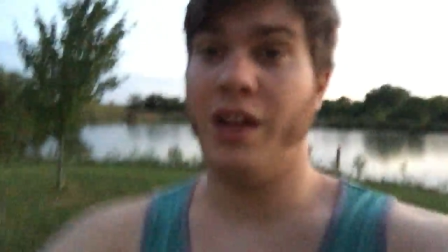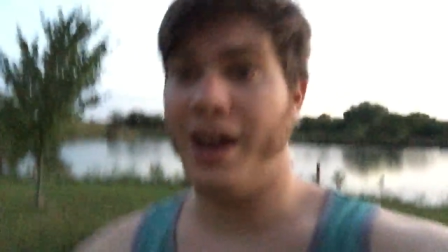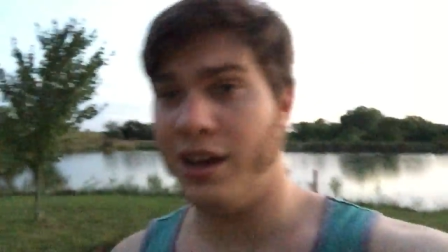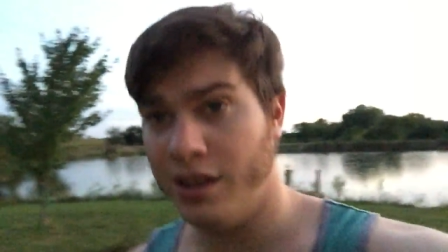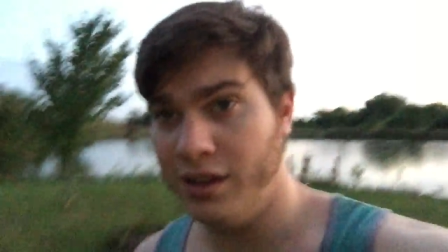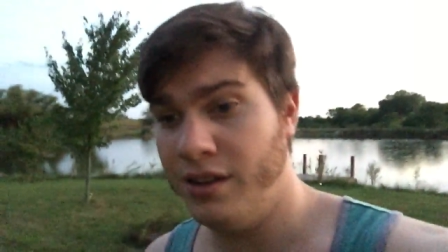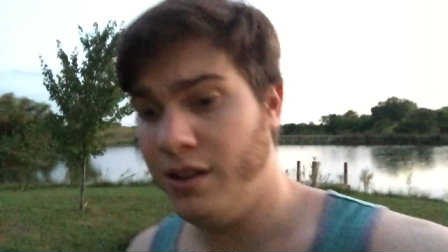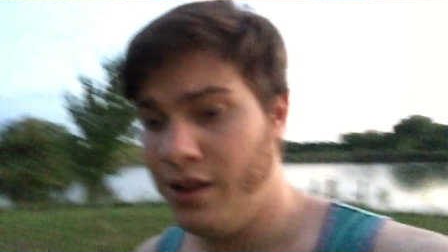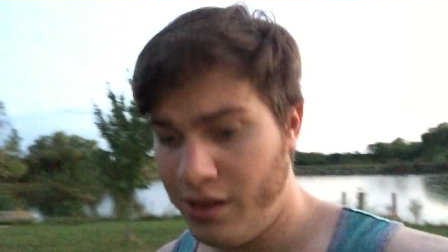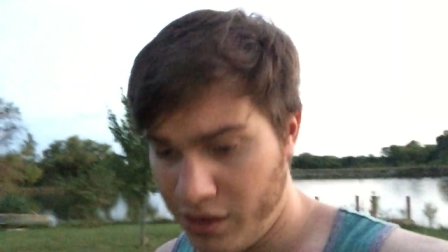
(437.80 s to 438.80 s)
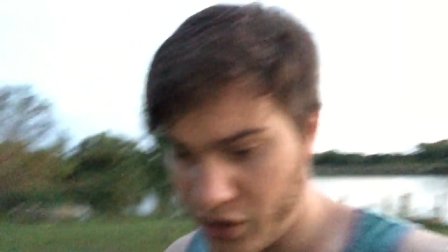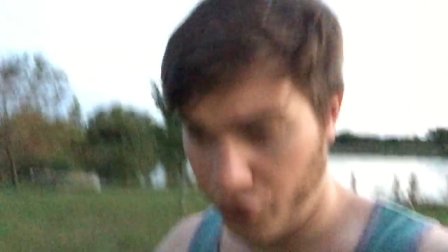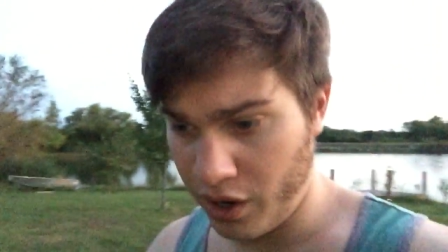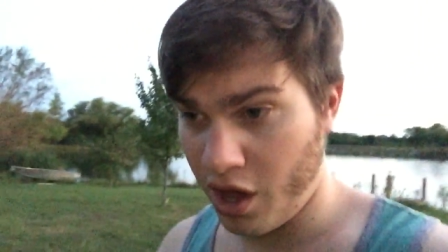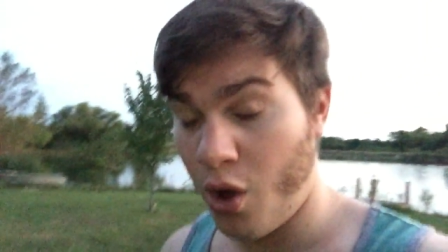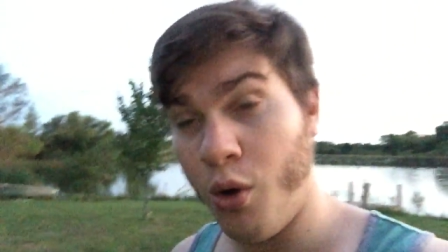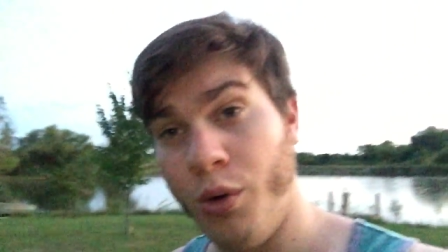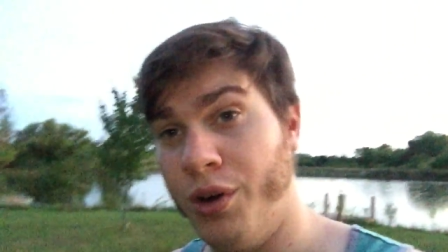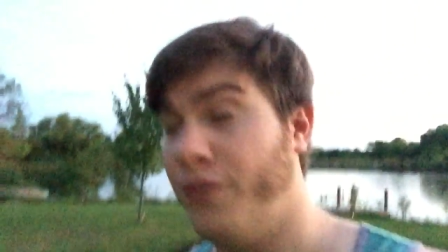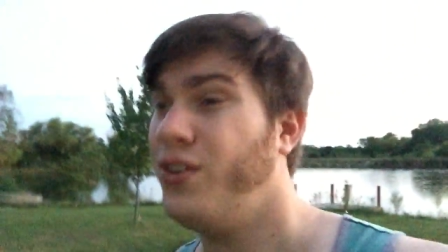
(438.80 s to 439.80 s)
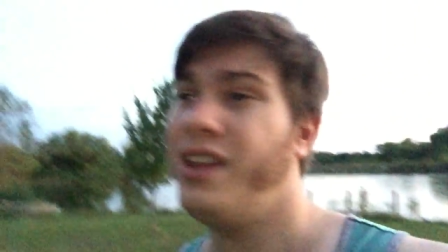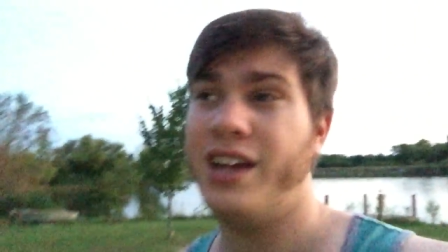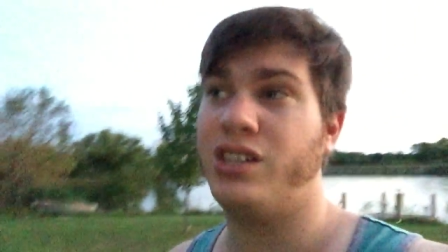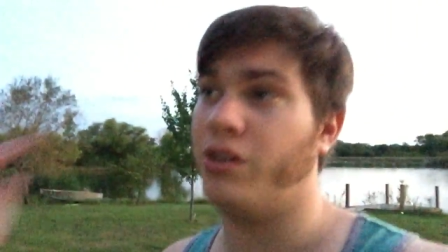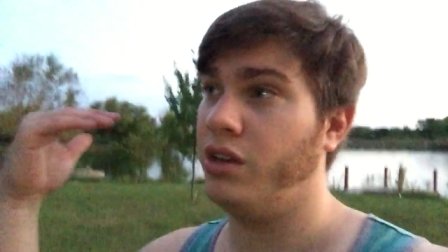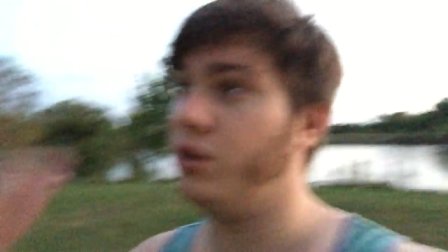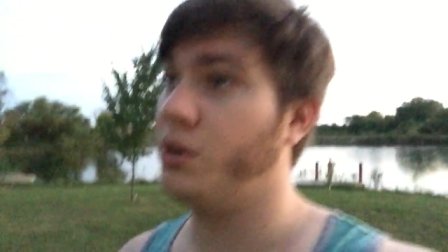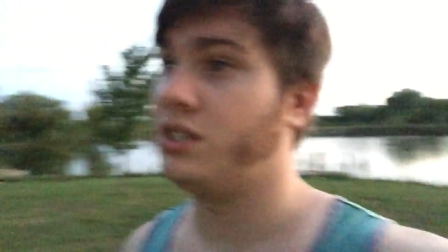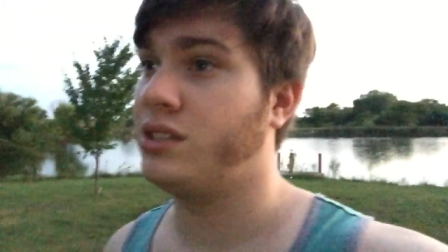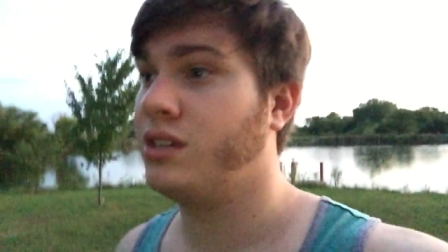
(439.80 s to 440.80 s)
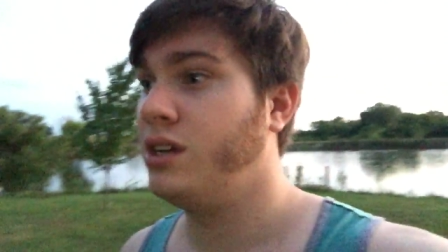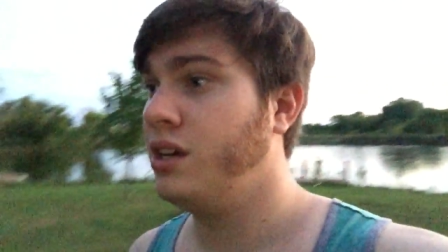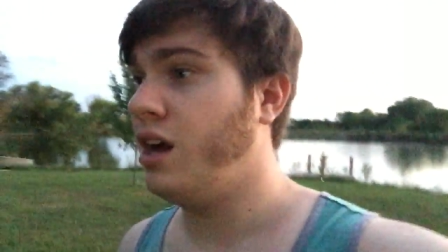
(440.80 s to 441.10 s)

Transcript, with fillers: you like this video or if you like Jerry Lewis.